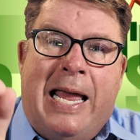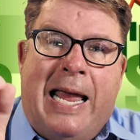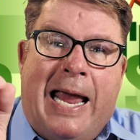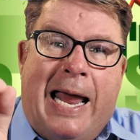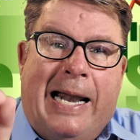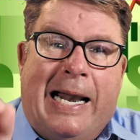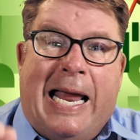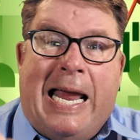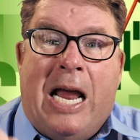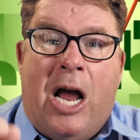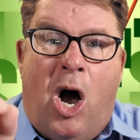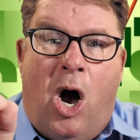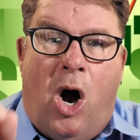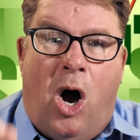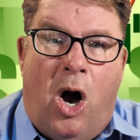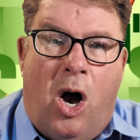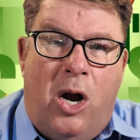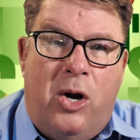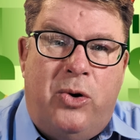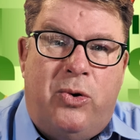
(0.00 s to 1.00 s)
in
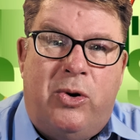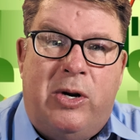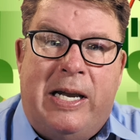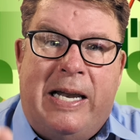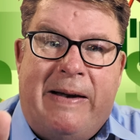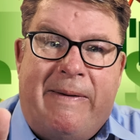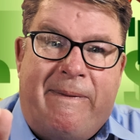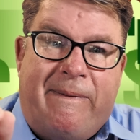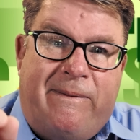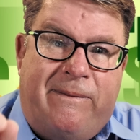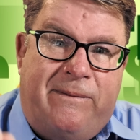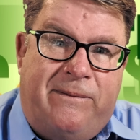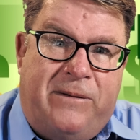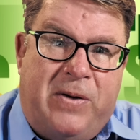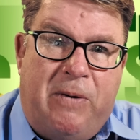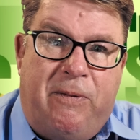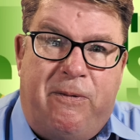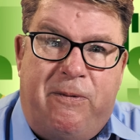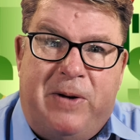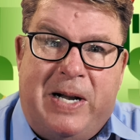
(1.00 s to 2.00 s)

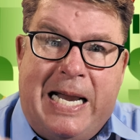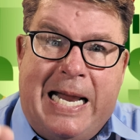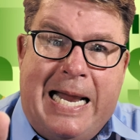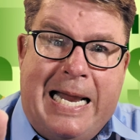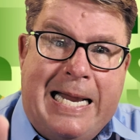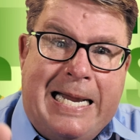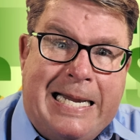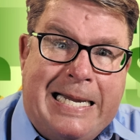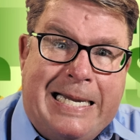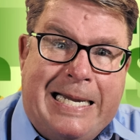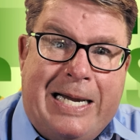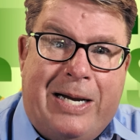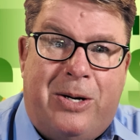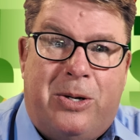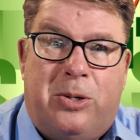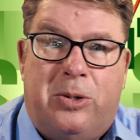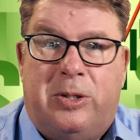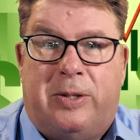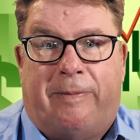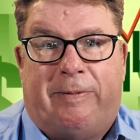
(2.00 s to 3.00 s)
150
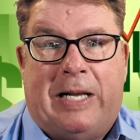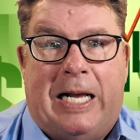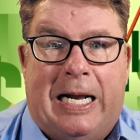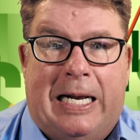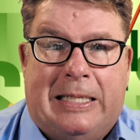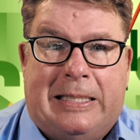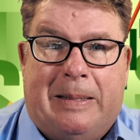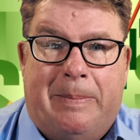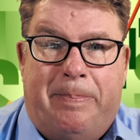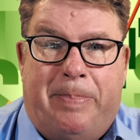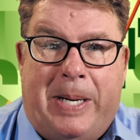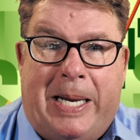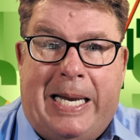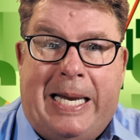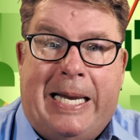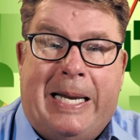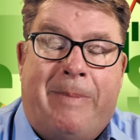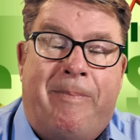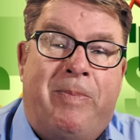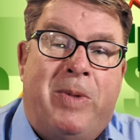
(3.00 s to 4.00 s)
years of the
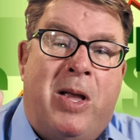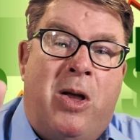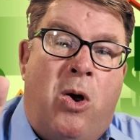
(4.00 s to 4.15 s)
S&P